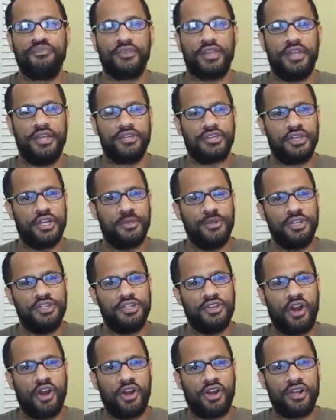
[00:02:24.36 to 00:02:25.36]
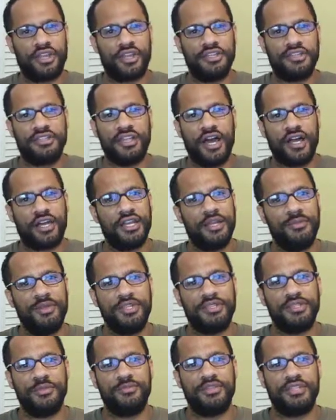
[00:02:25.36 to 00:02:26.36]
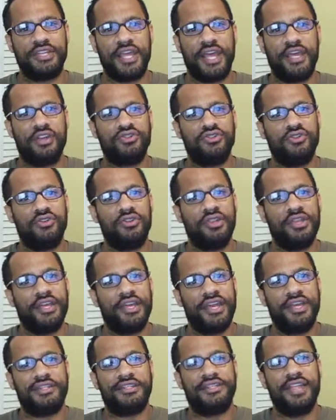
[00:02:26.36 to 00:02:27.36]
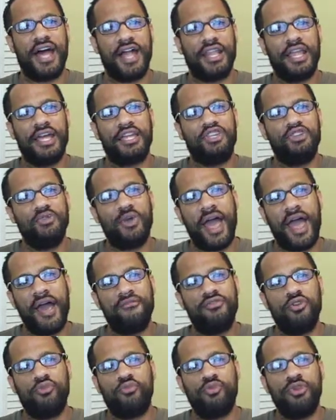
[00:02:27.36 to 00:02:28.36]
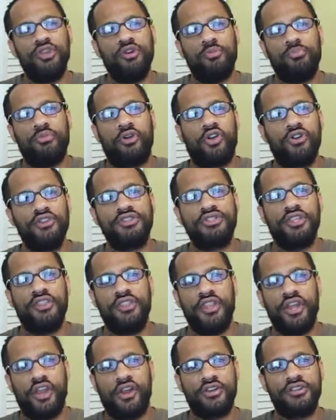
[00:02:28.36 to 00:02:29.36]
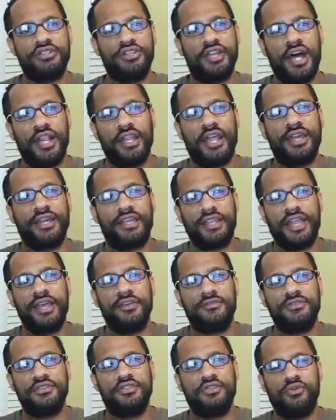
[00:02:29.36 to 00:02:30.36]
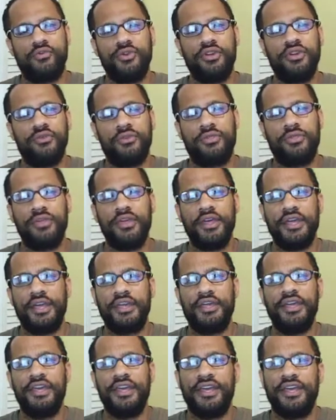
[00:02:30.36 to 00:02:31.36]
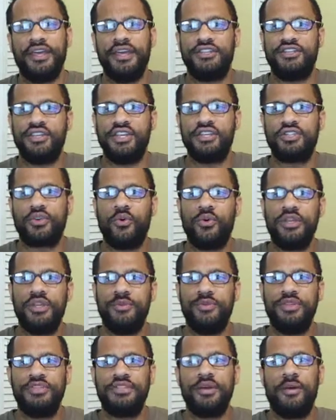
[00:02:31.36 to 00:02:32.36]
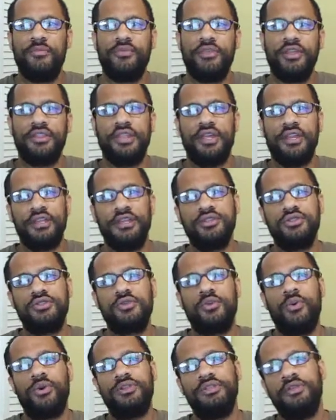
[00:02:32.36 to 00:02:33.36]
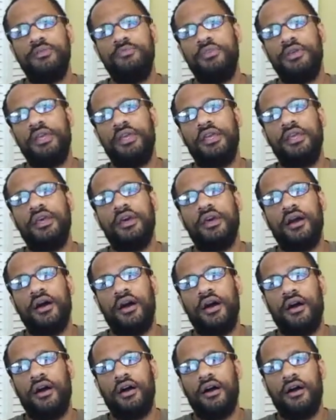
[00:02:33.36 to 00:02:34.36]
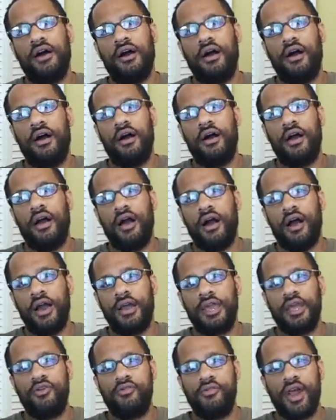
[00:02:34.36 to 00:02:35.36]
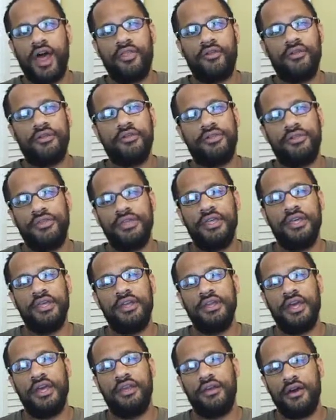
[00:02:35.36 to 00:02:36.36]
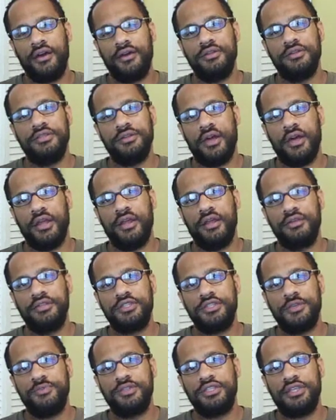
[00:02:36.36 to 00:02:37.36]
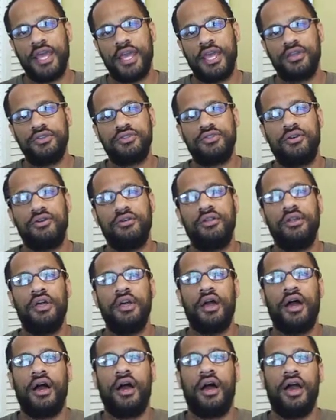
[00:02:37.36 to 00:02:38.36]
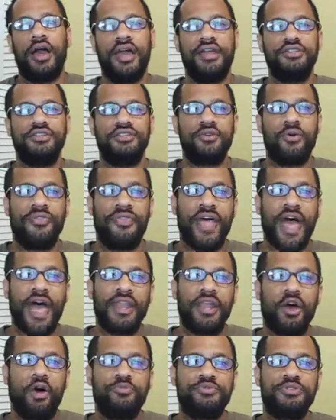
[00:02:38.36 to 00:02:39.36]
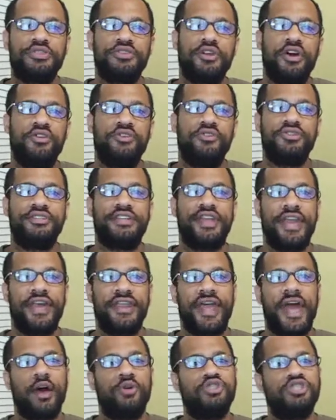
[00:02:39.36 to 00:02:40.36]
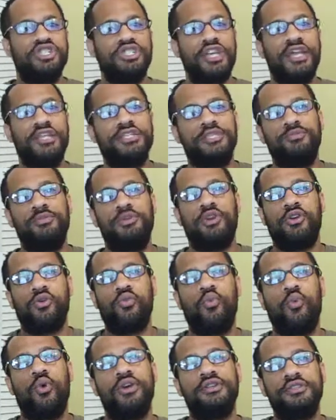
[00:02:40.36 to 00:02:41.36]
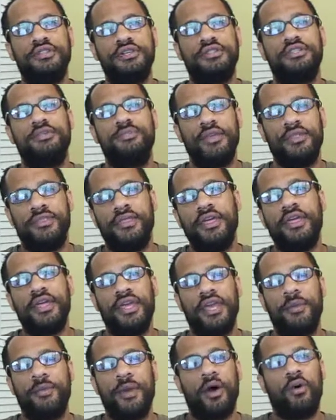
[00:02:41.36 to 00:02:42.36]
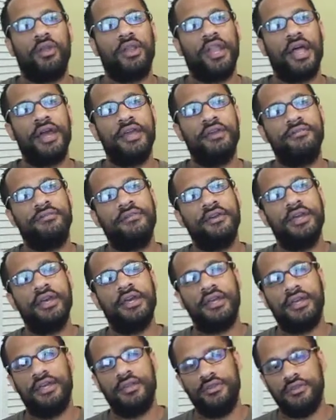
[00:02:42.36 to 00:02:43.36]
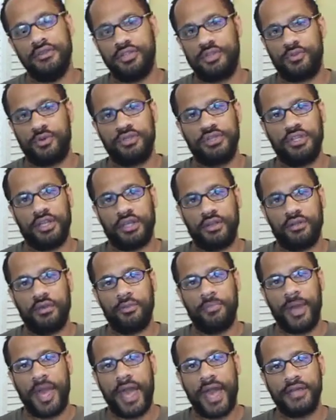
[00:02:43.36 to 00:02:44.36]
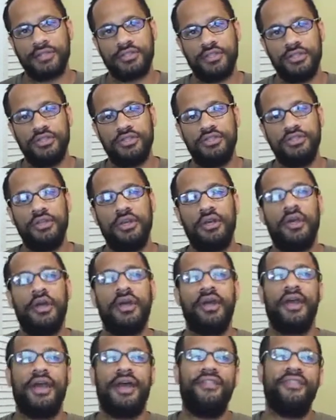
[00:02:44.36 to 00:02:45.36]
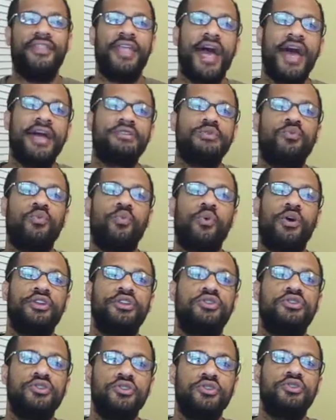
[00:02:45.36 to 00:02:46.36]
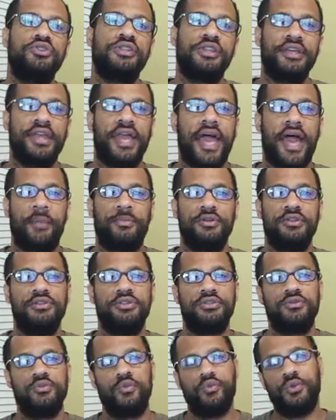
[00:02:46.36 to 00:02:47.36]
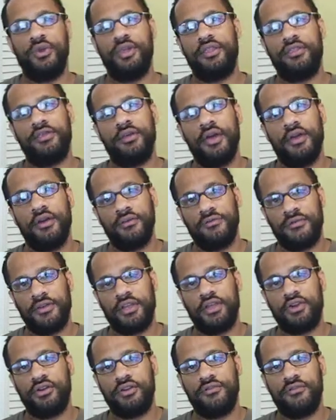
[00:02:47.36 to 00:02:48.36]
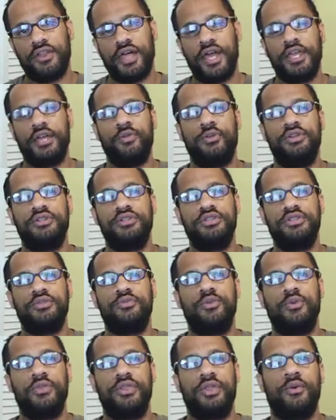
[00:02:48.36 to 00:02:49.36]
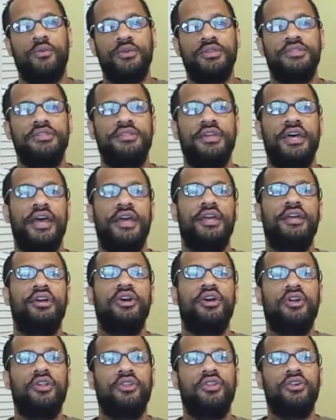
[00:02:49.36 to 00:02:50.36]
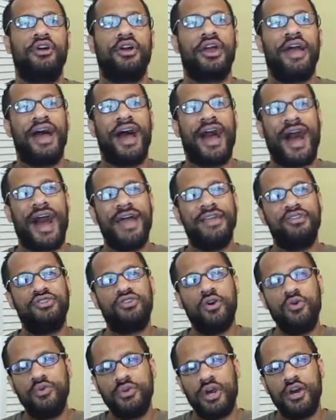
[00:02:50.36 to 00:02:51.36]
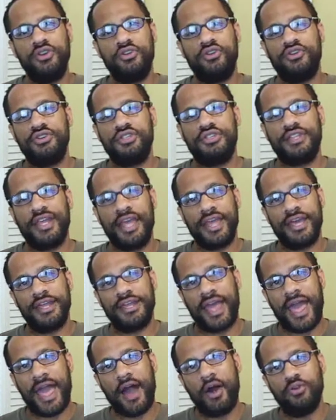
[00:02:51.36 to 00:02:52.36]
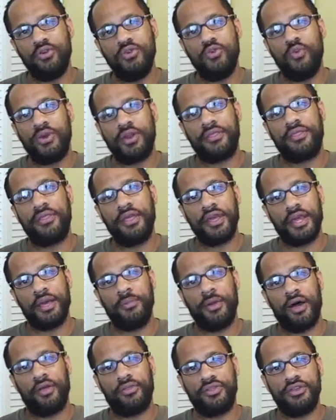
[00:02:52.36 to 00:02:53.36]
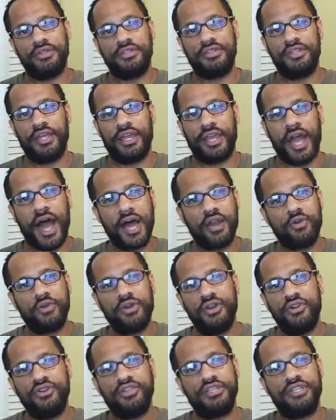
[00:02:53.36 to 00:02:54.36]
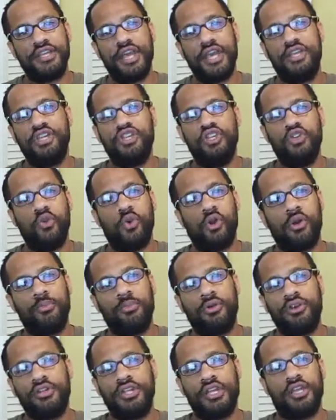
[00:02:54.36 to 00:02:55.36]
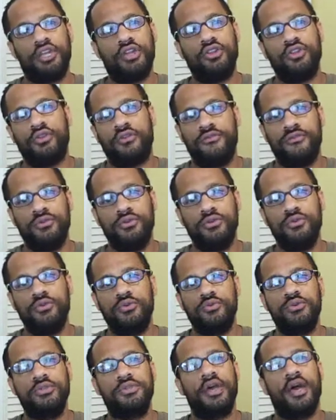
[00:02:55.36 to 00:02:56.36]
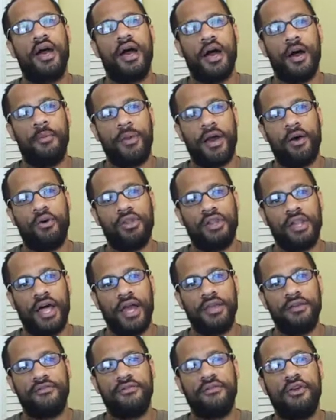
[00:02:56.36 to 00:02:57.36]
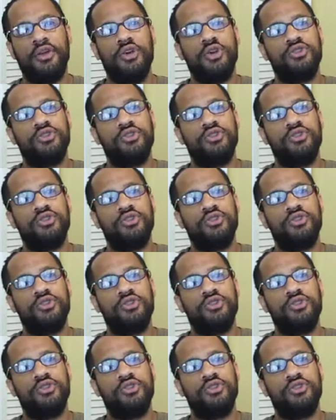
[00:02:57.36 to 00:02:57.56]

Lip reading: It's going to be dark. It's not going to be substantial. It's not like you have the real person there. It's not like life is the real thing. It's just going to be something that is going to be, again, rather thin and unsubstantial. And so that helps us understand how Shakespeare wants us to be thinking about life in this particular passage. And that's what usually happens with figurative language, is that we say, look, I don't understand how you want to think about this thing. I don't understand your particular views about life.